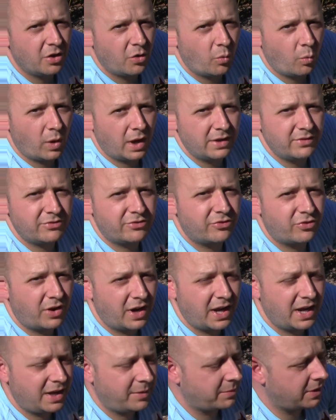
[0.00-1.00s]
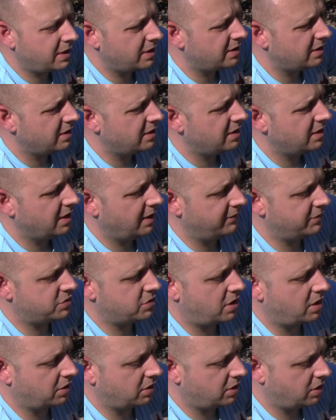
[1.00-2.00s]
1 frame of
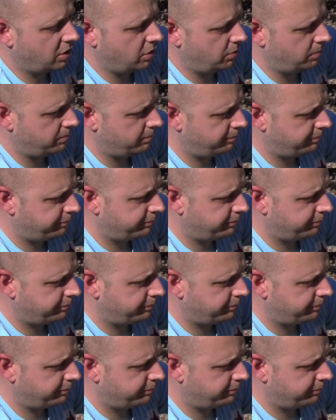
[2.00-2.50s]
drawn comb.